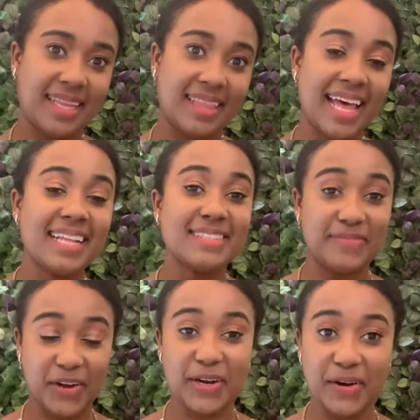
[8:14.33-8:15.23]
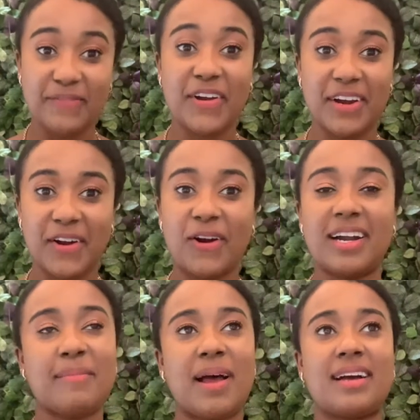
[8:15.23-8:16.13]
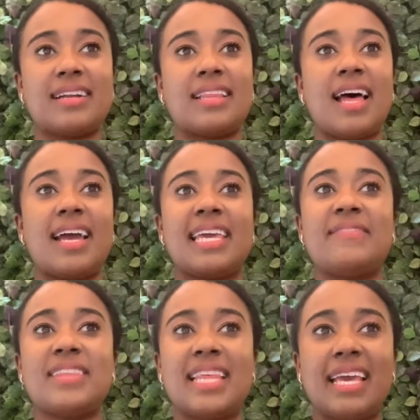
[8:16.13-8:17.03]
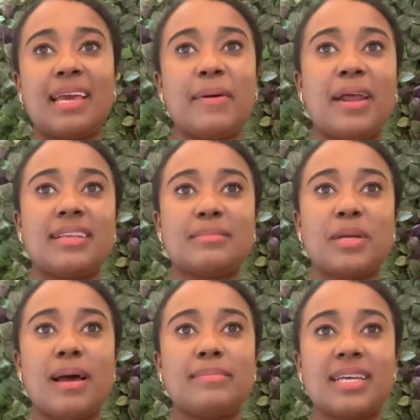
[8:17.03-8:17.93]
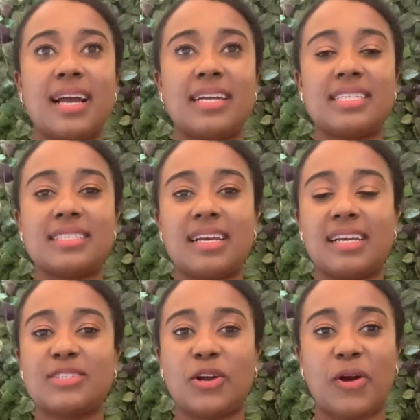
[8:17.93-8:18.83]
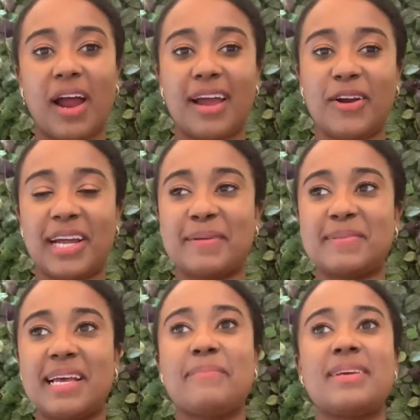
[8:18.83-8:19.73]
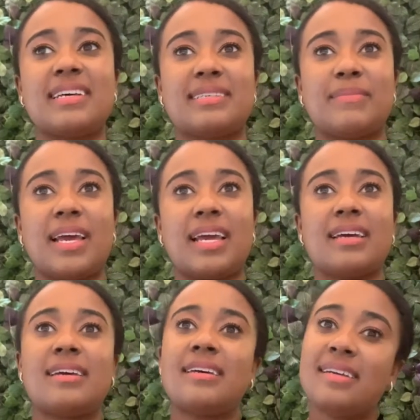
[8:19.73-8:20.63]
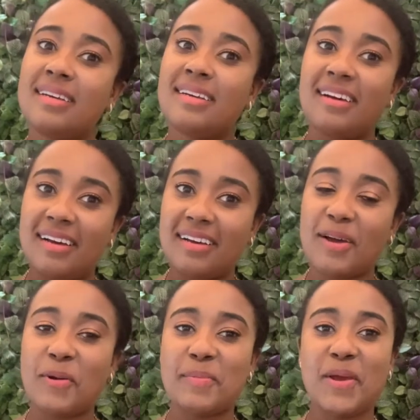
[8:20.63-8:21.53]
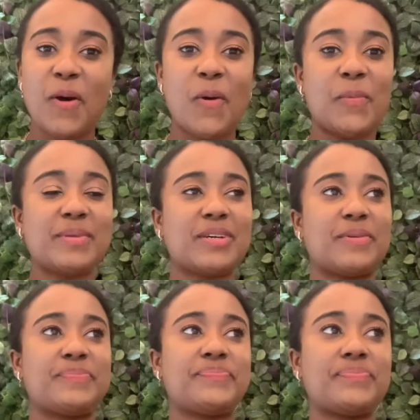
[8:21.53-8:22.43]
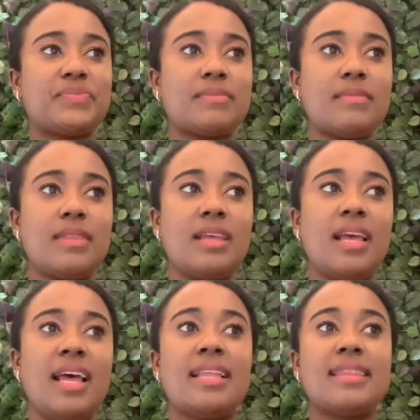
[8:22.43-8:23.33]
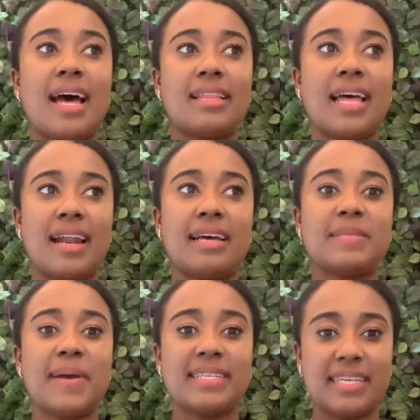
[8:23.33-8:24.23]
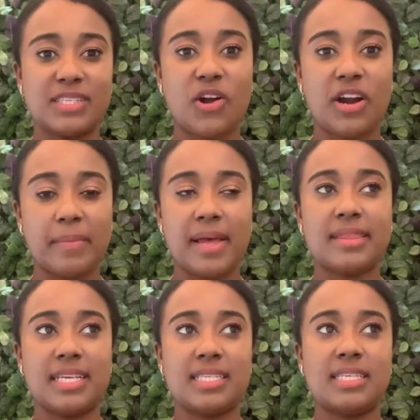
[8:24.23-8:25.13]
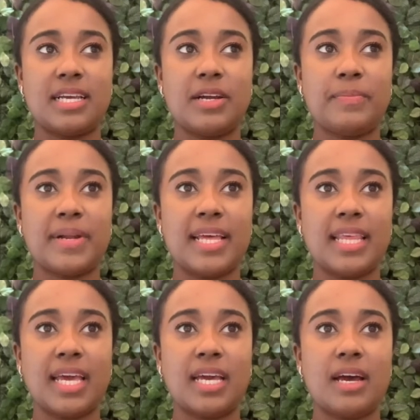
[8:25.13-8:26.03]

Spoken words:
that's very, very hard. I'm not gonna lie. Even thinking about it, sometimes like I just like start crying or get upset because I'm like, I want to be home. So that aspect is hard about this year, but I think,